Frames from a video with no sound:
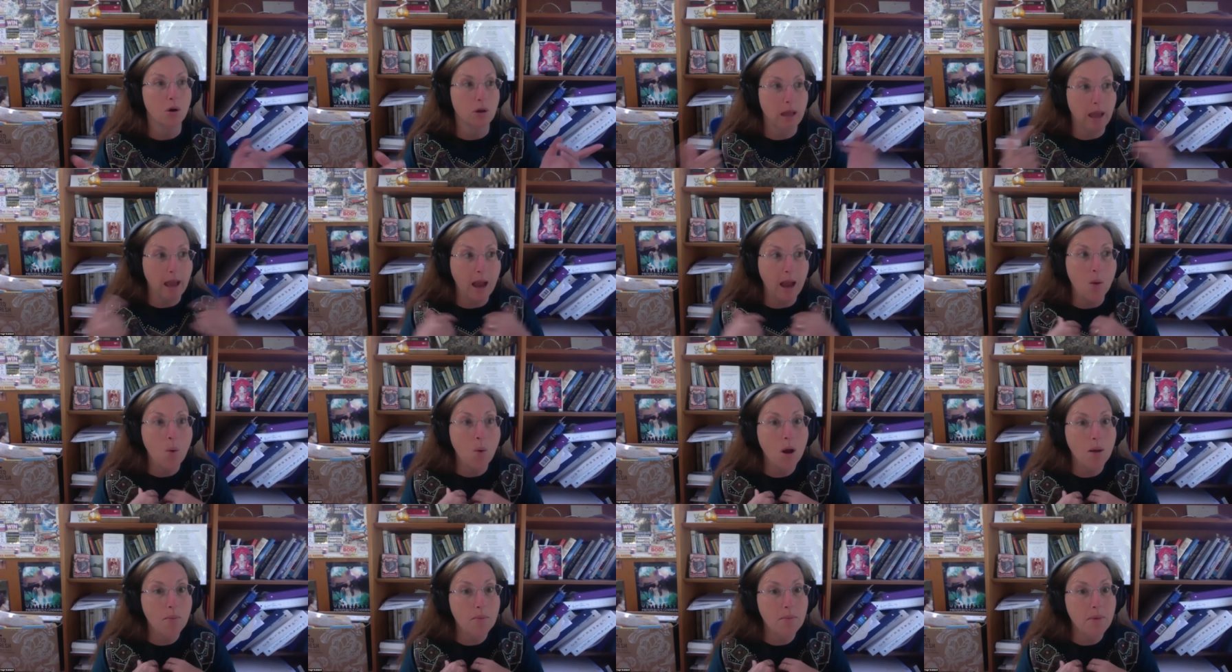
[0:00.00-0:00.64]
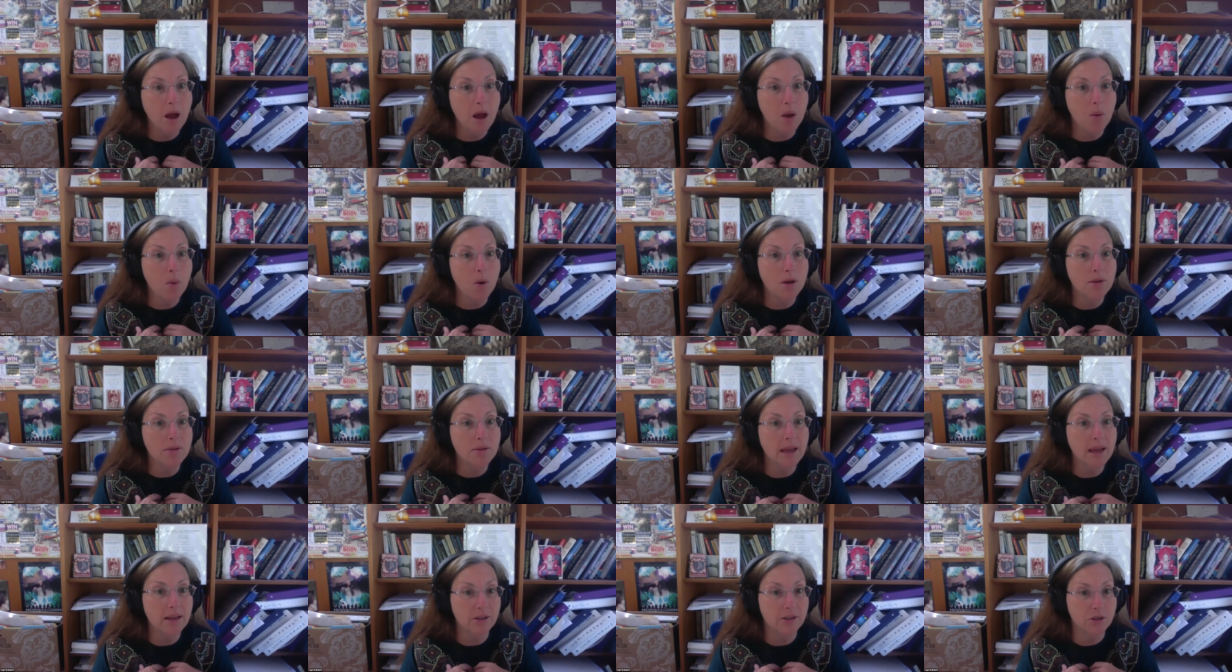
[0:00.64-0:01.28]
Okay, I
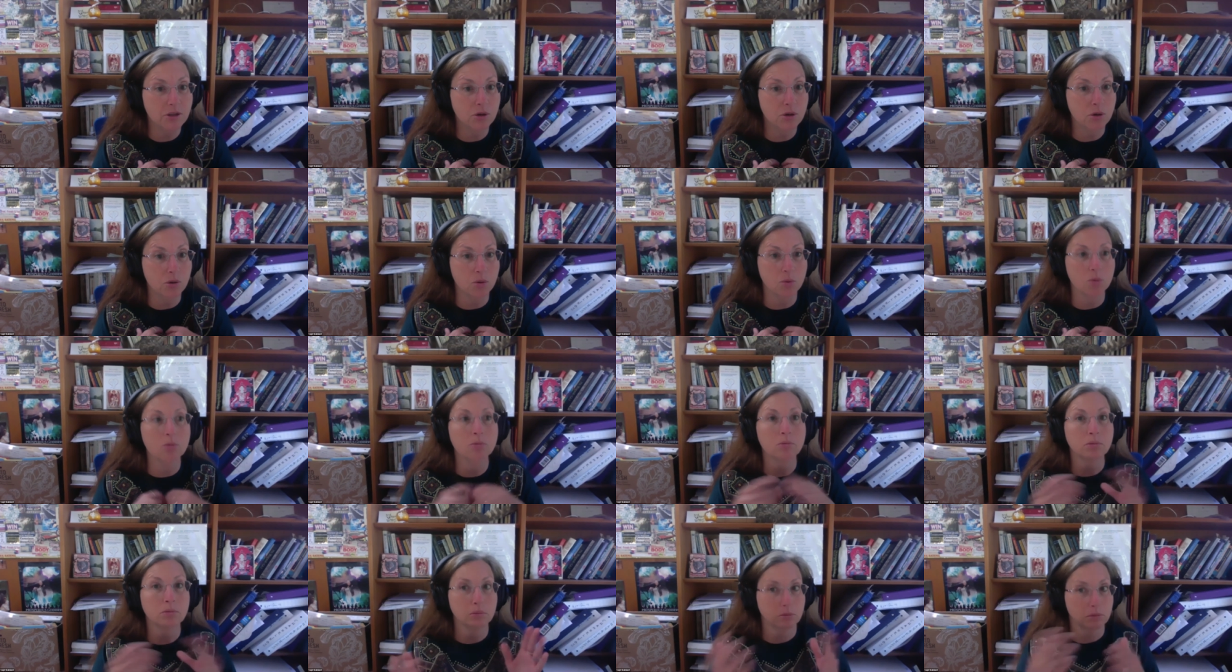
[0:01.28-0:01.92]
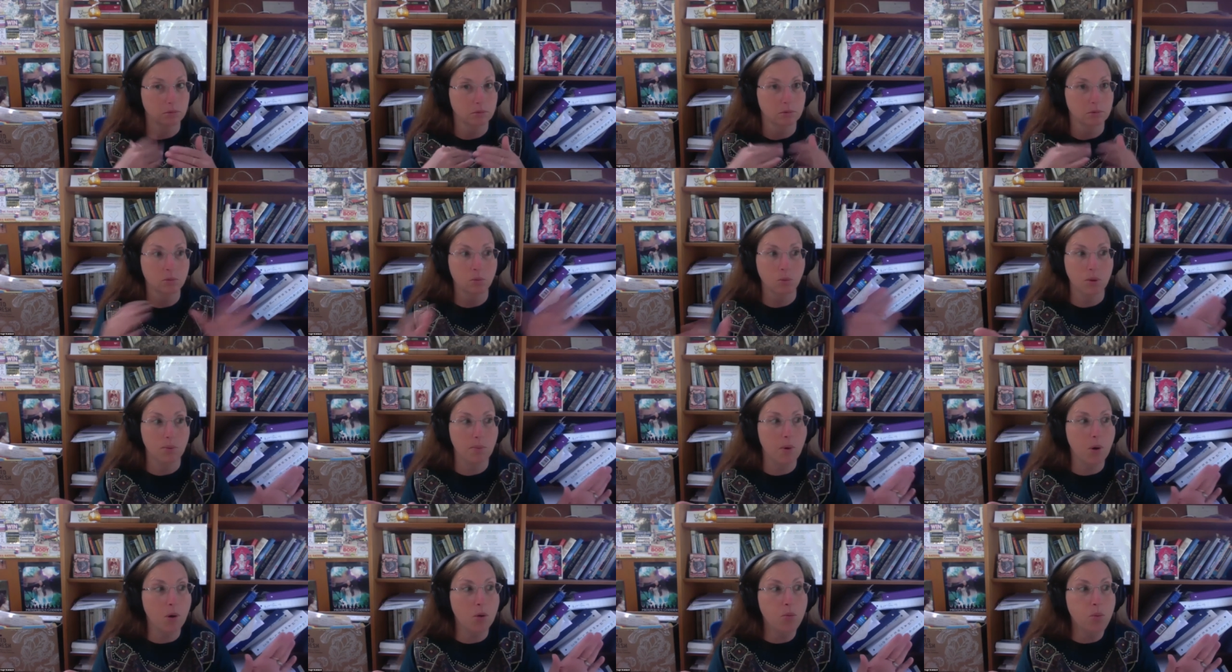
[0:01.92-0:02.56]
want that too. We
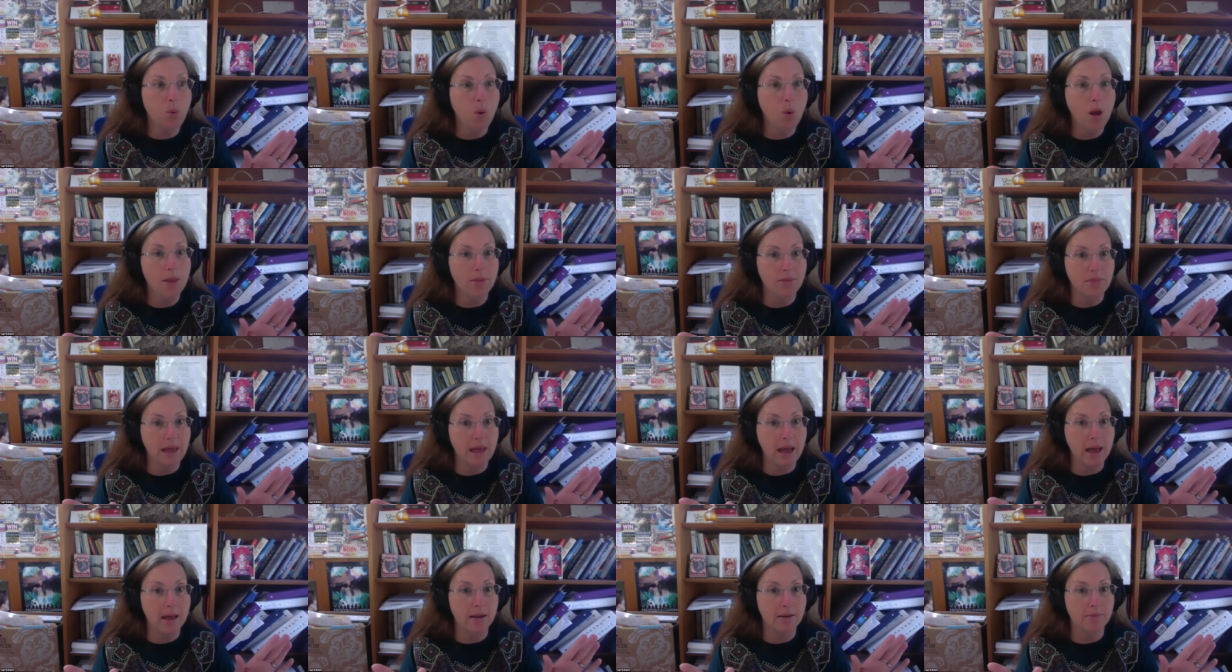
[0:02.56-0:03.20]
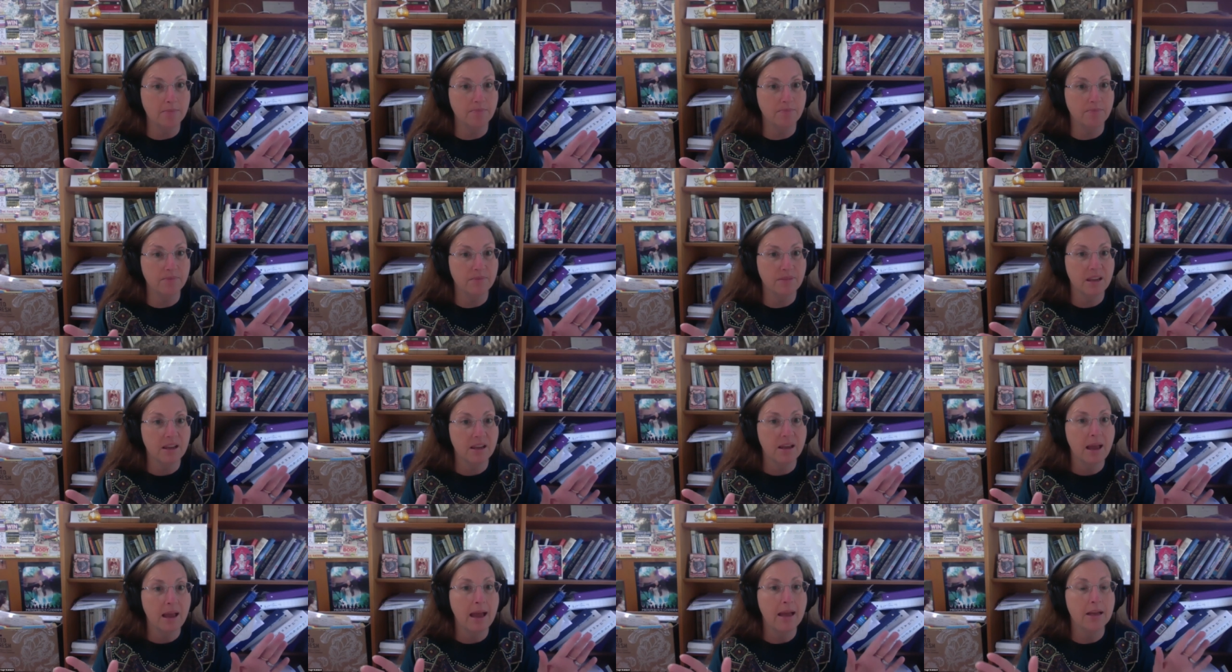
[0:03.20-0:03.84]
both want that.
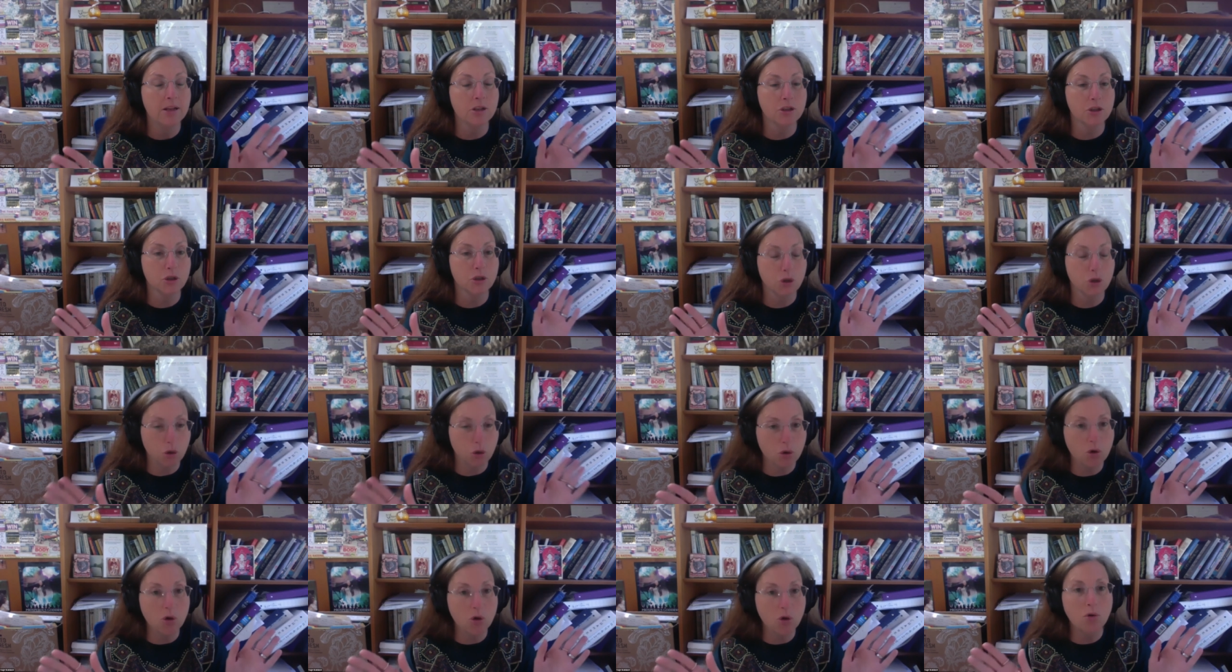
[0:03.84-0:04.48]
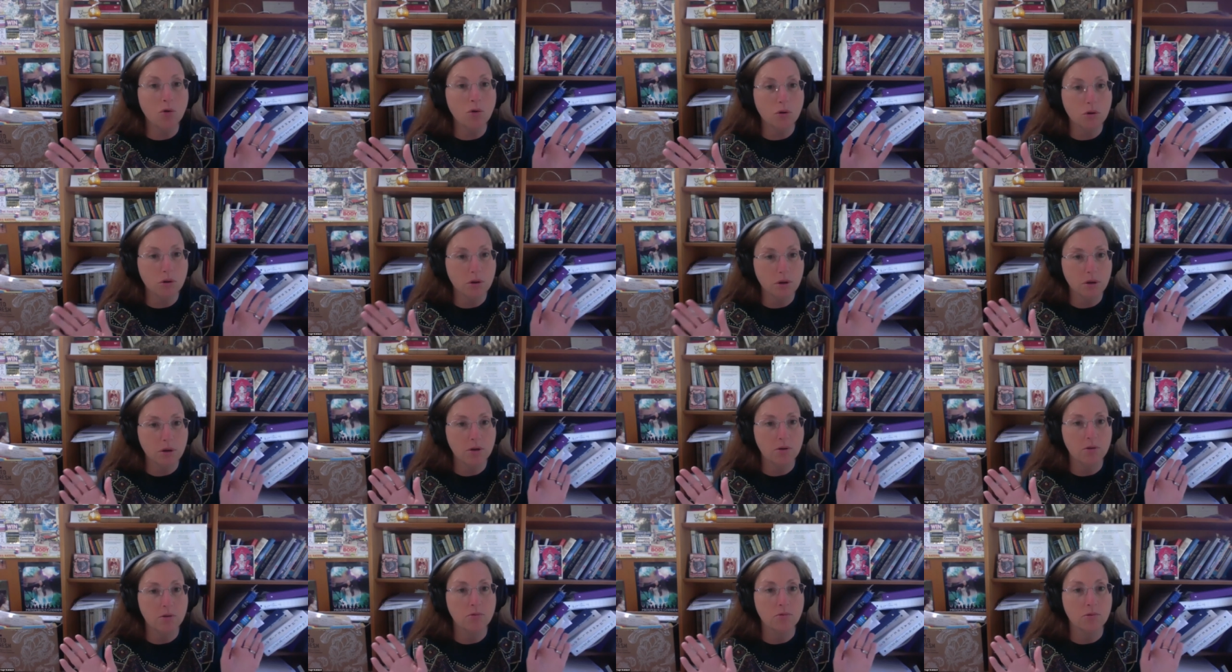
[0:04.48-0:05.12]
And sooner
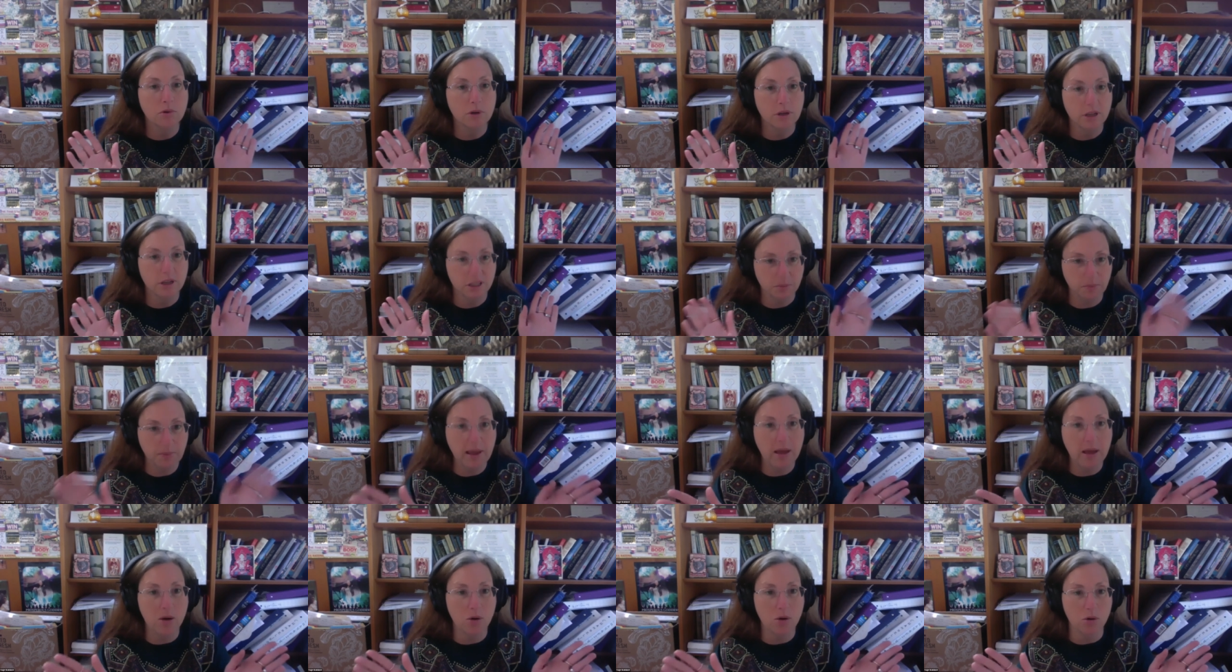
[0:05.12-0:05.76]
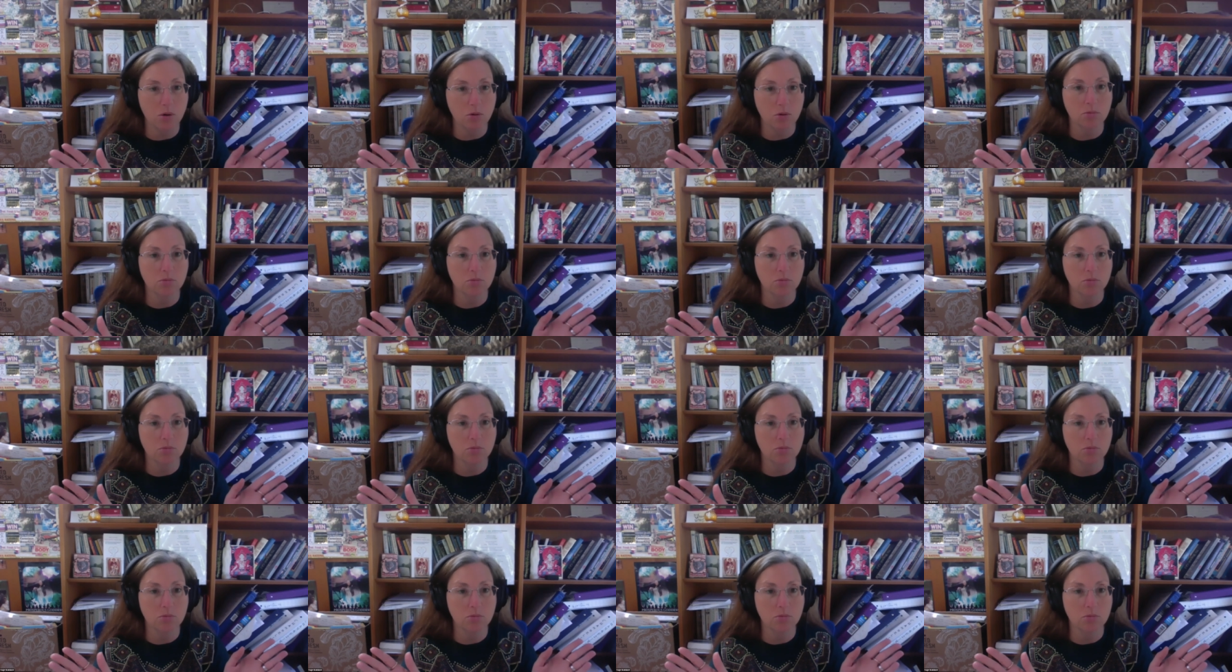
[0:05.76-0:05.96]
is better.